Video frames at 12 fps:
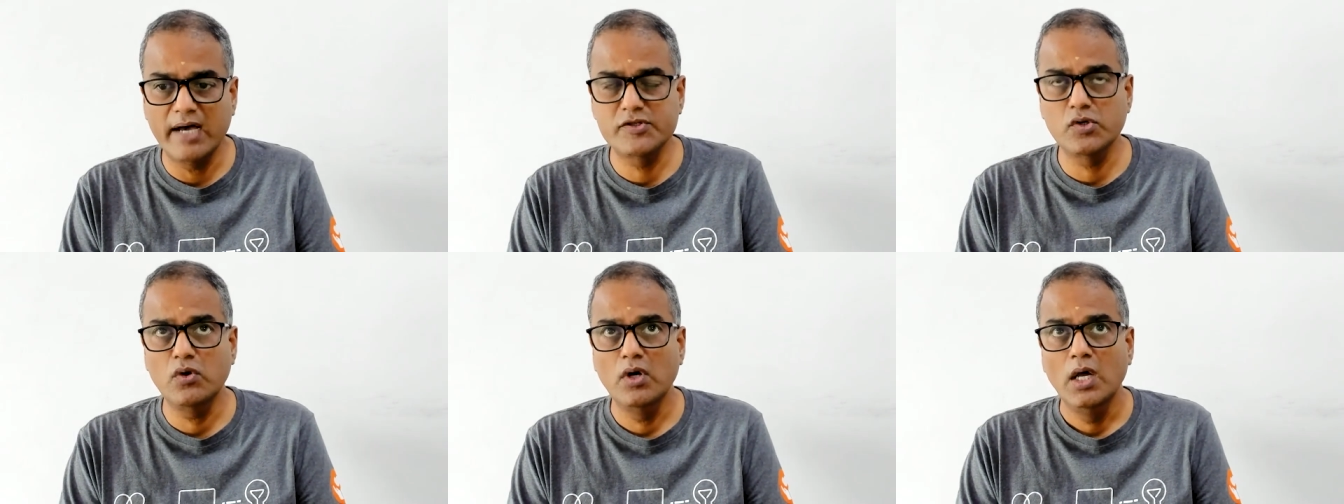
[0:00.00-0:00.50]

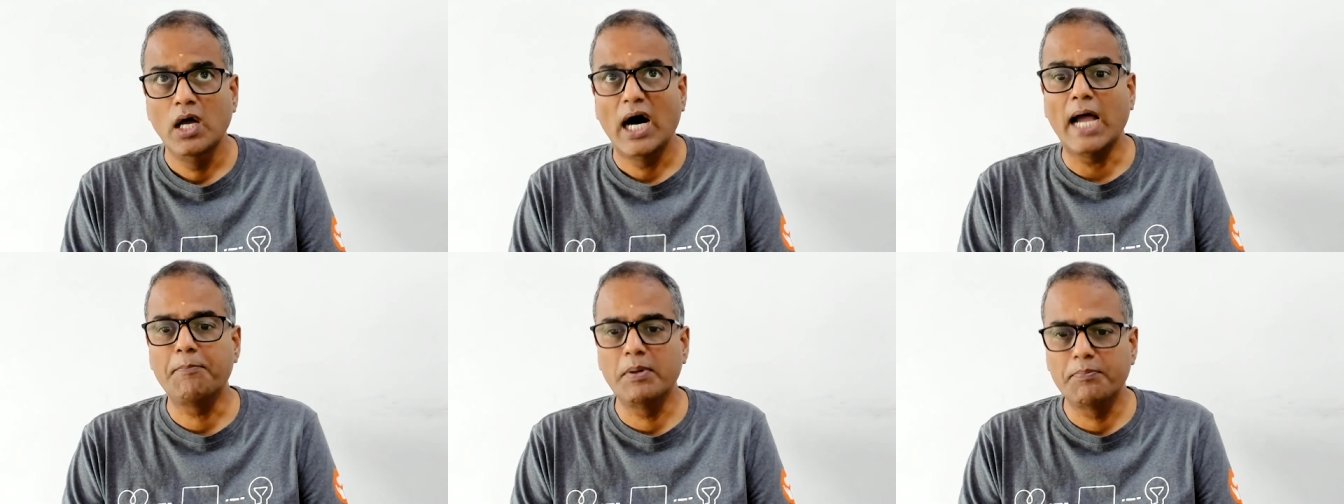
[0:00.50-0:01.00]
So
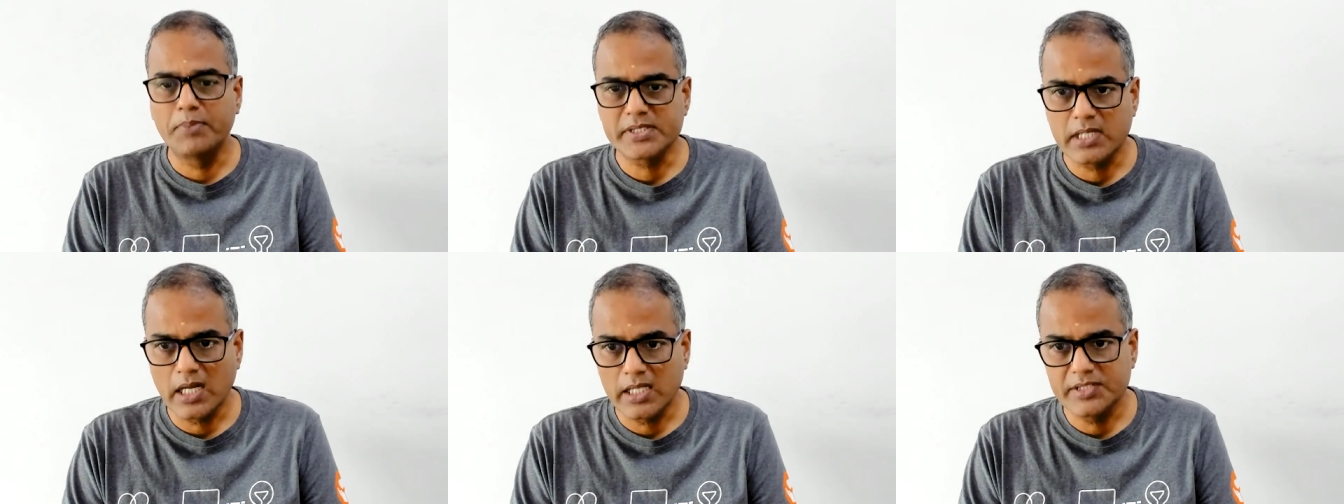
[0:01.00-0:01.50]
hyper
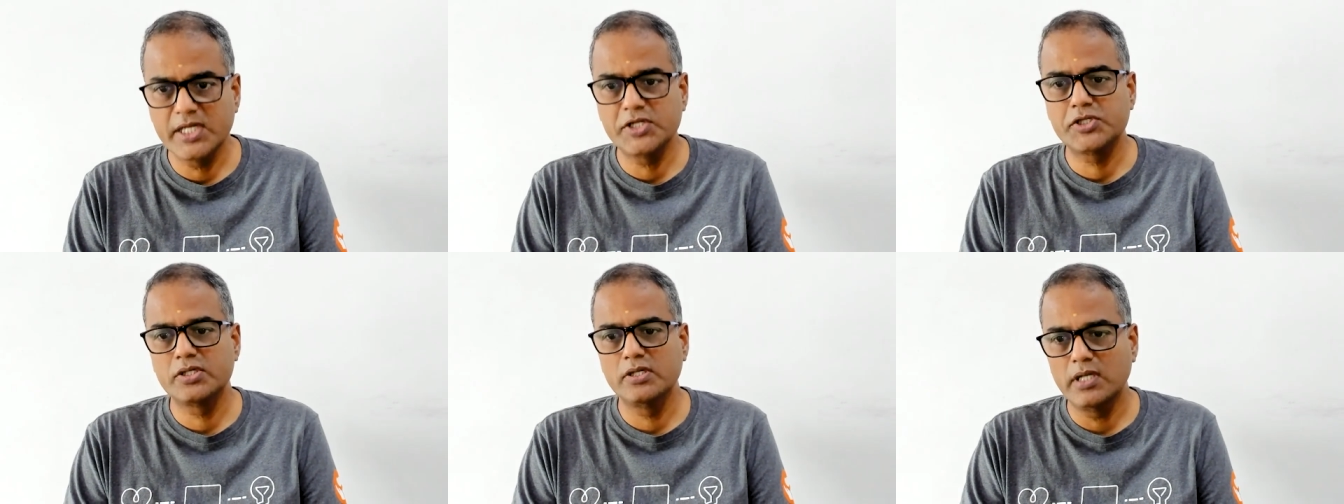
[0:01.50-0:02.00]

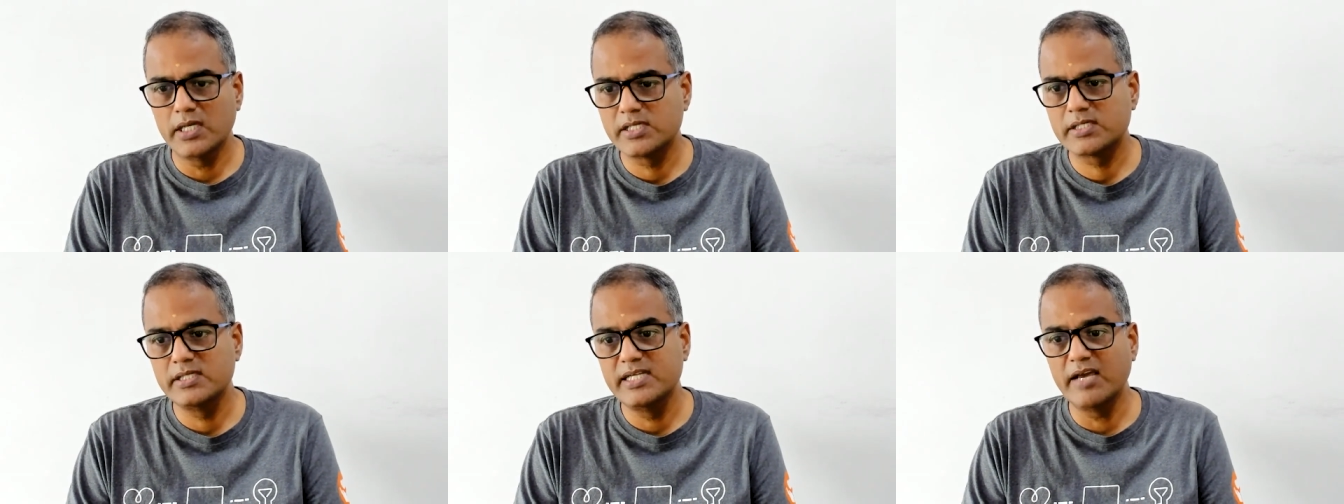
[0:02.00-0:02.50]
personalization is
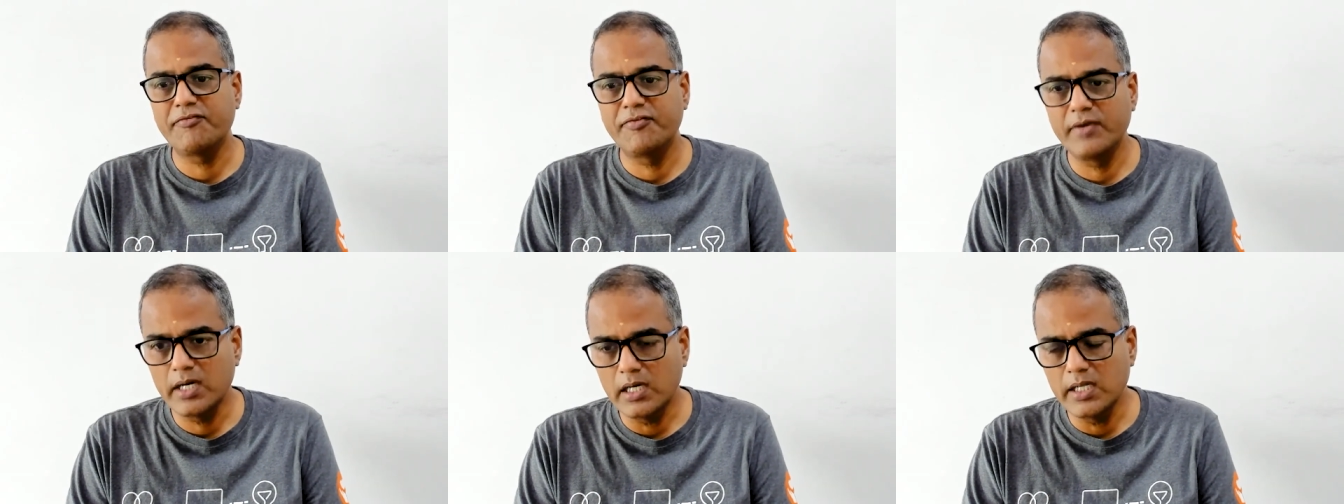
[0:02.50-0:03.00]

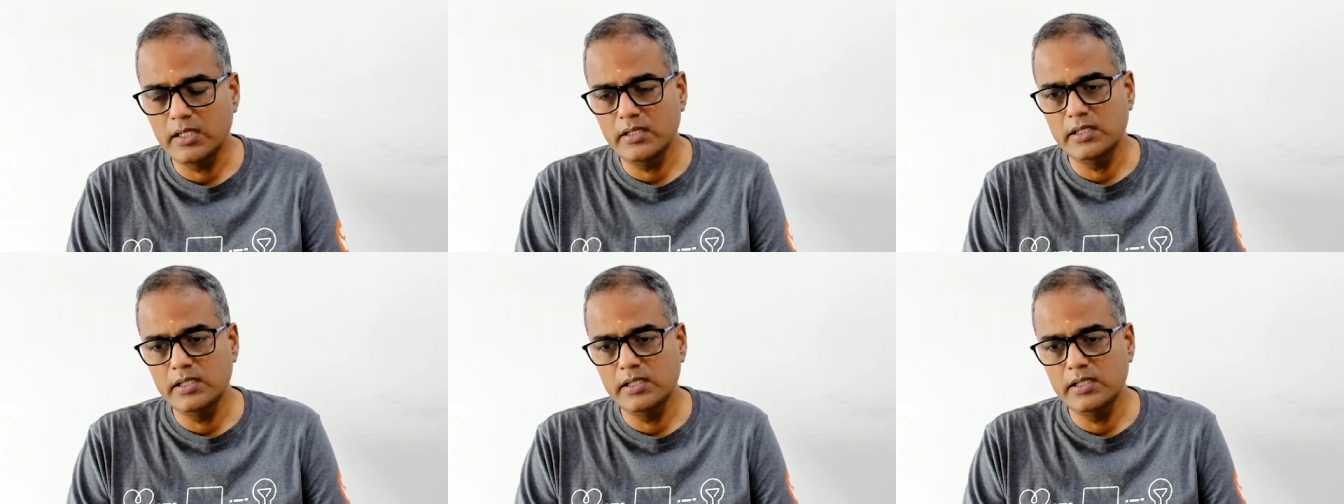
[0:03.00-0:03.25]
definitely